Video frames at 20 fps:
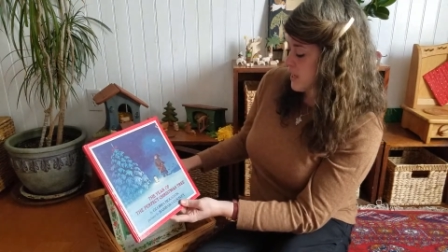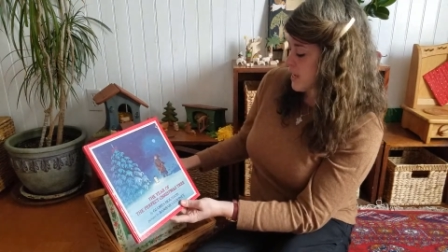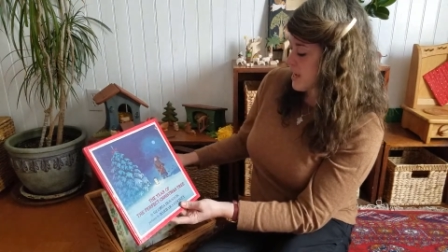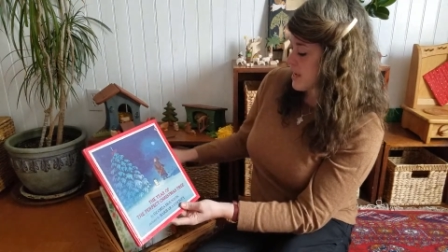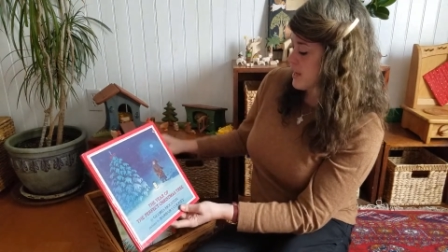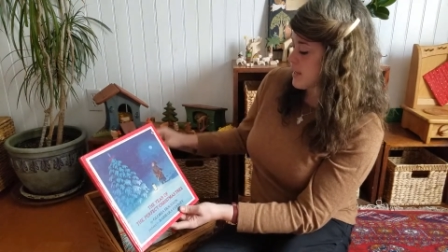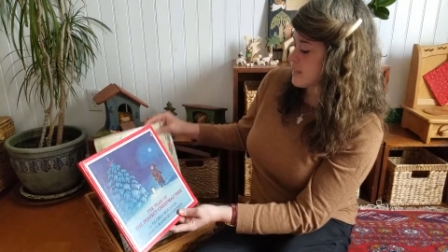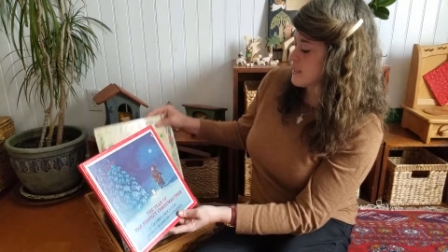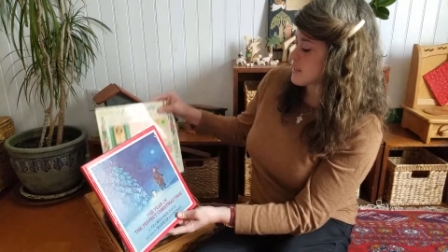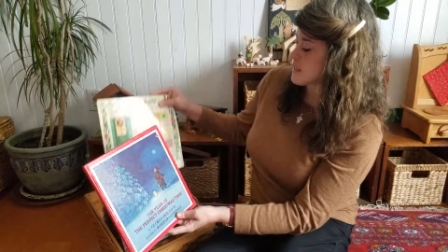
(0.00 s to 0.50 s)

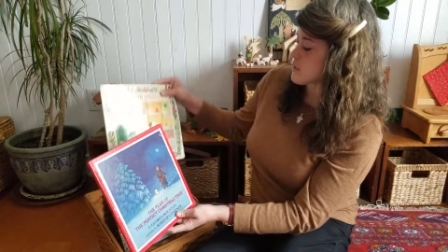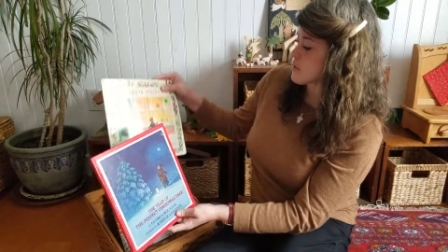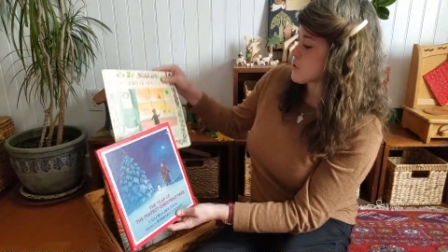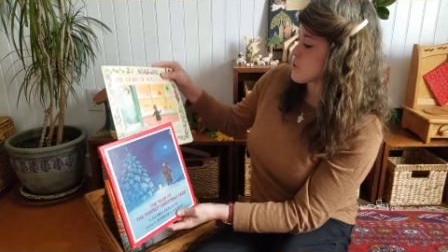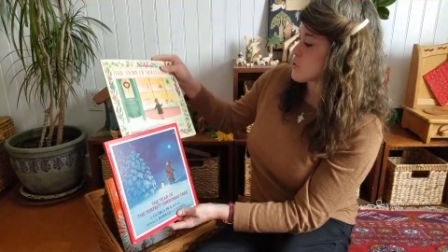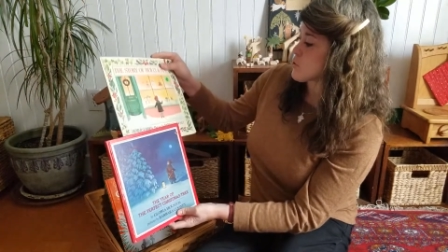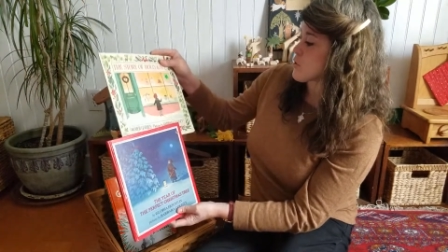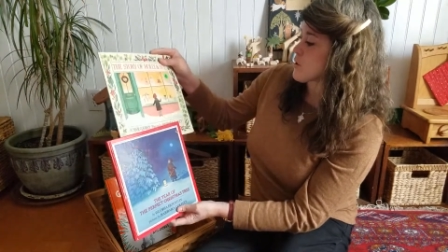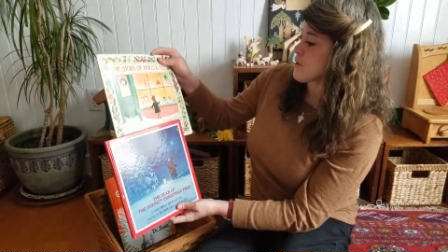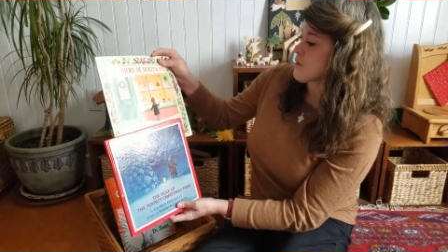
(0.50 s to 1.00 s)
and The
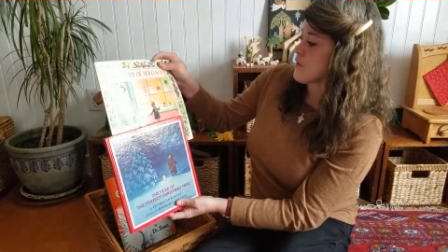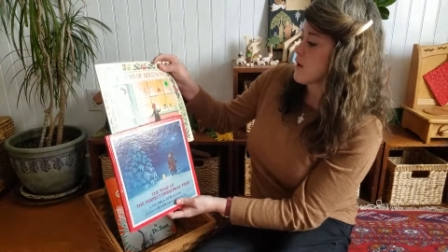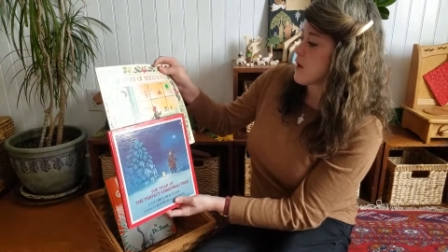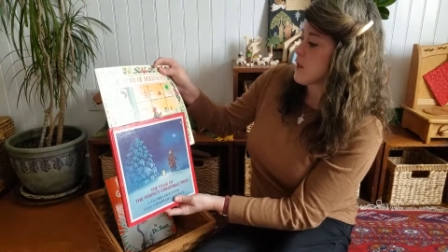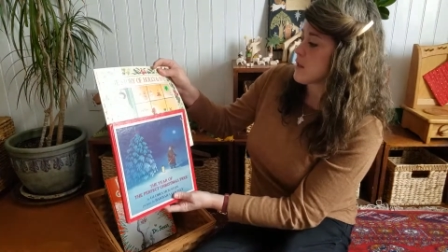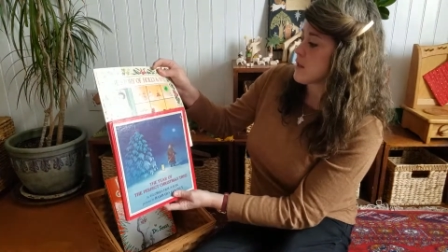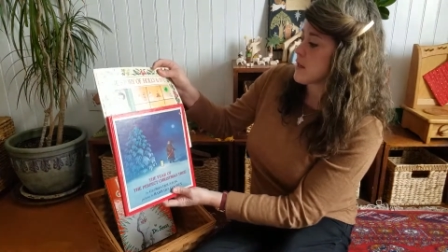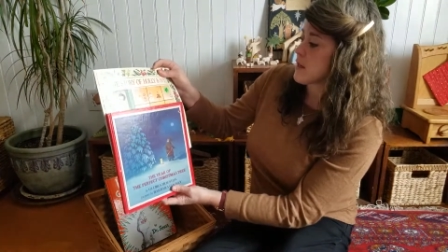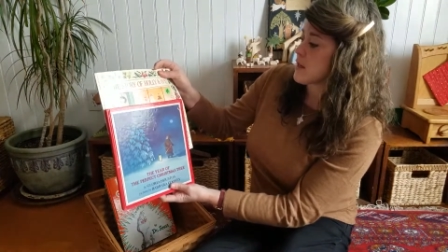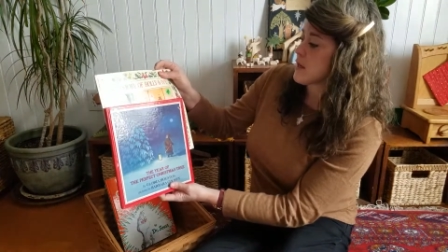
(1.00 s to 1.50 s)
Story of
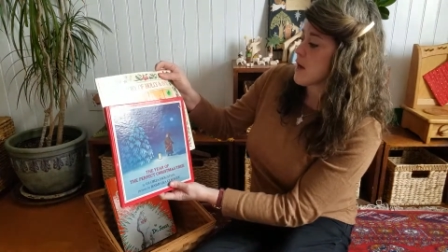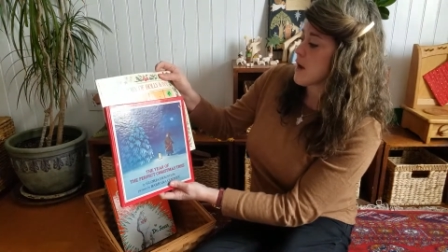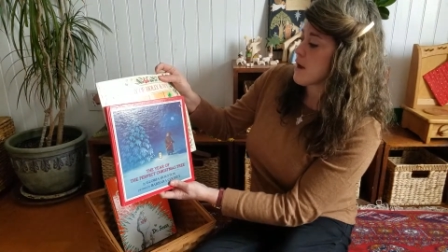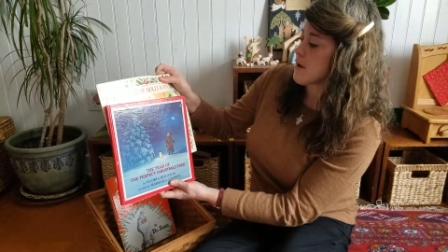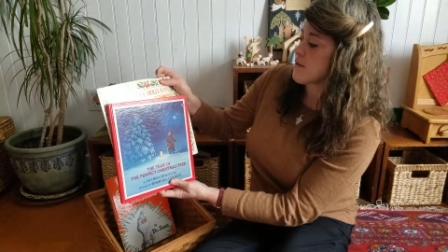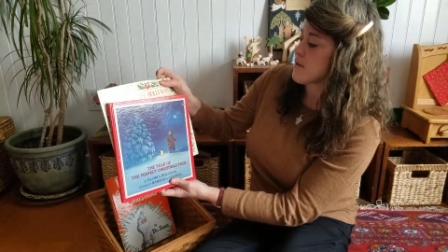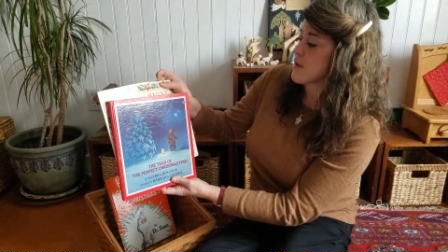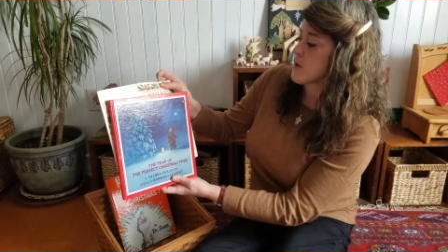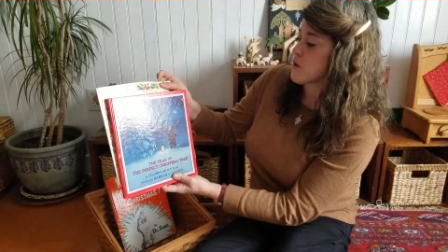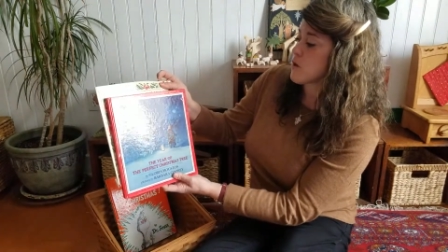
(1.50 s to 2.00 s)
Holly and
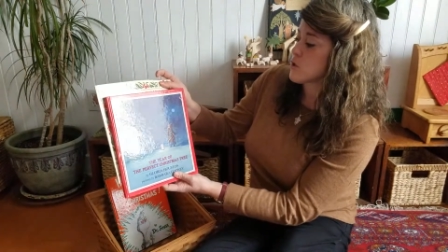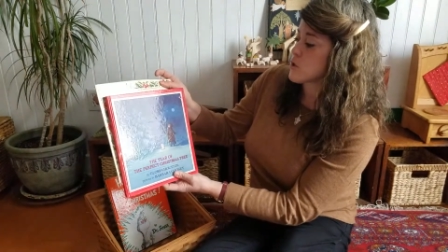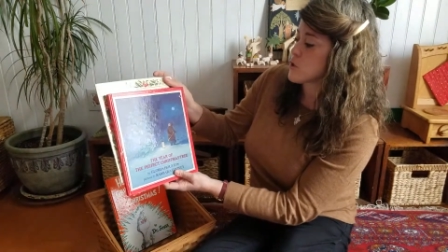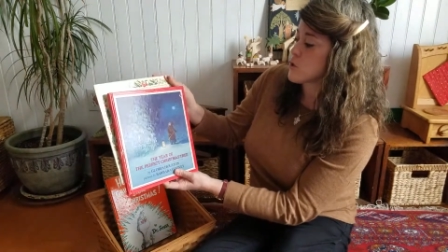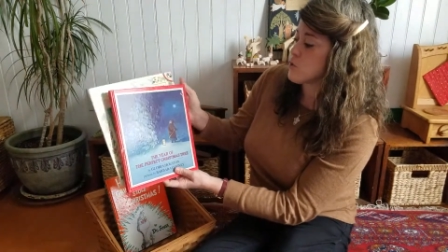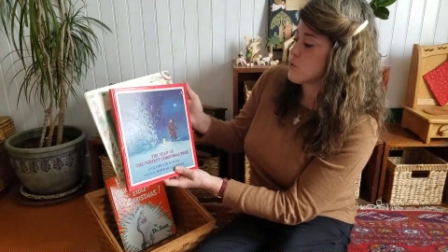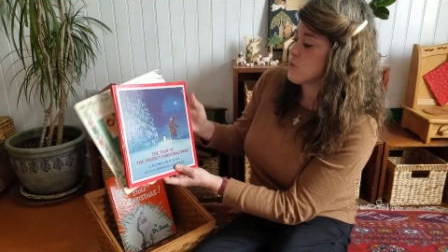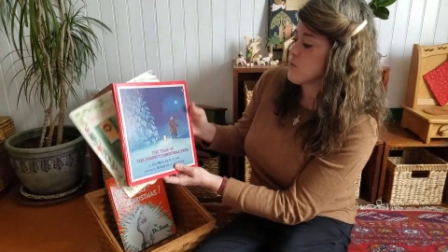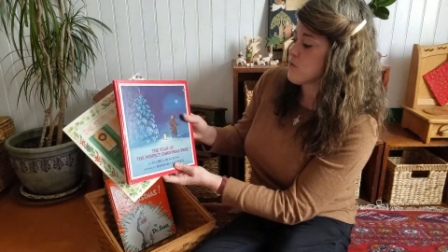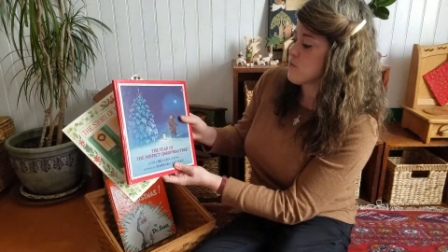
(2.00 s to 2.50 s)
Ivy are
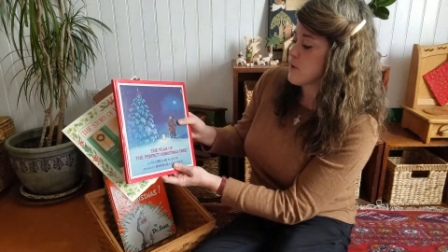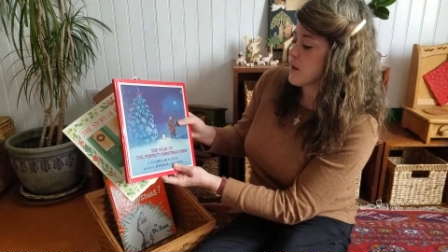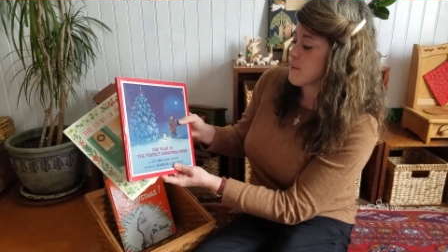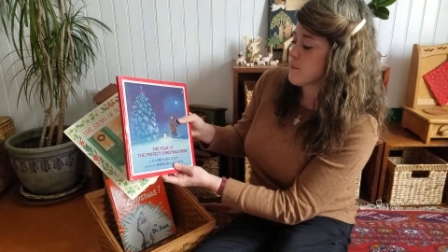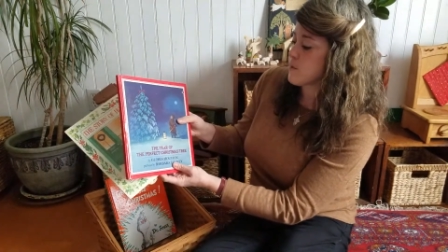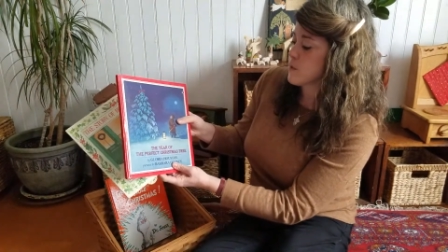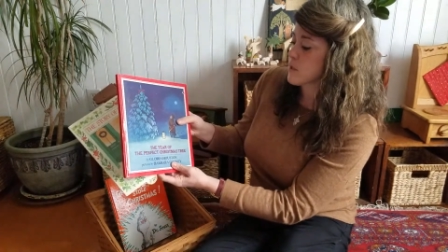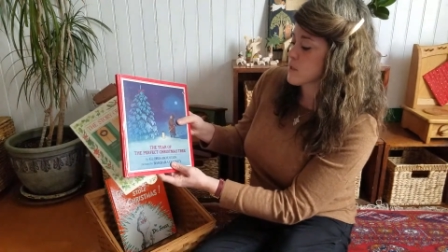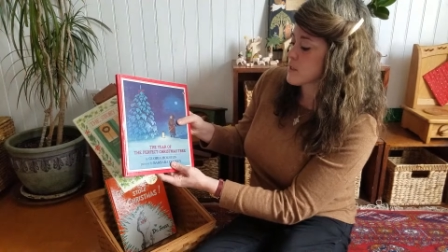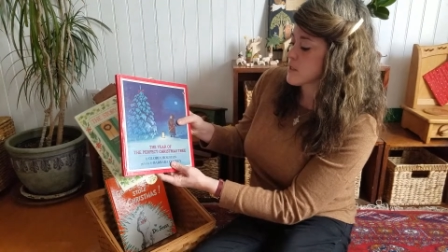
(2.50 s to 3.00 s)
two of my
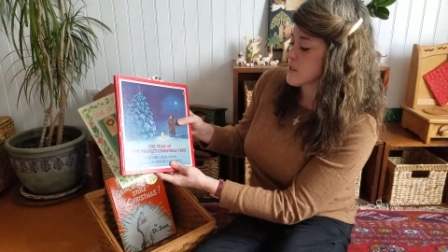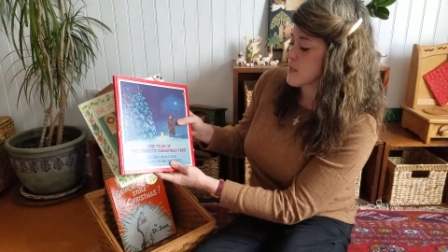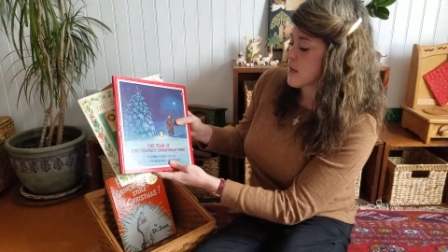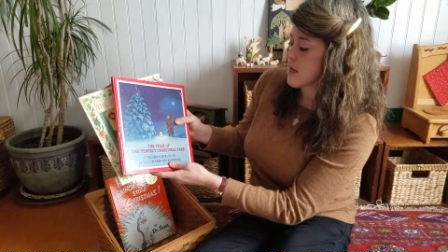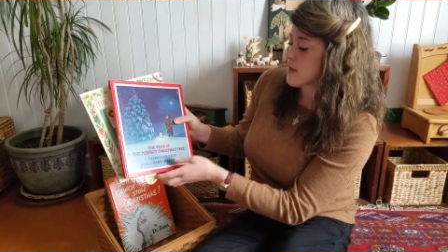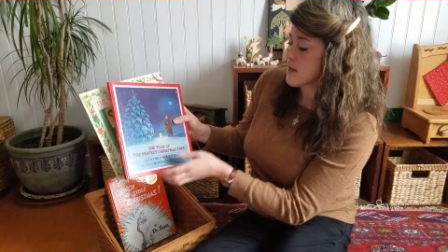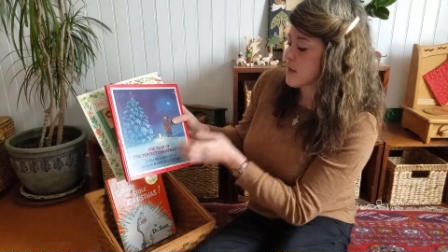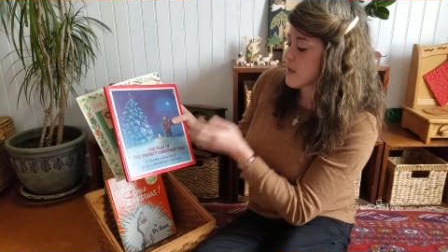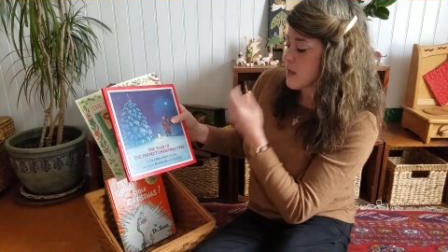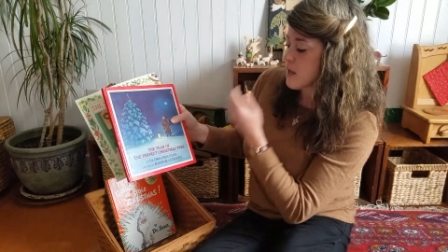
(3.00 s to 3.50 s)
books that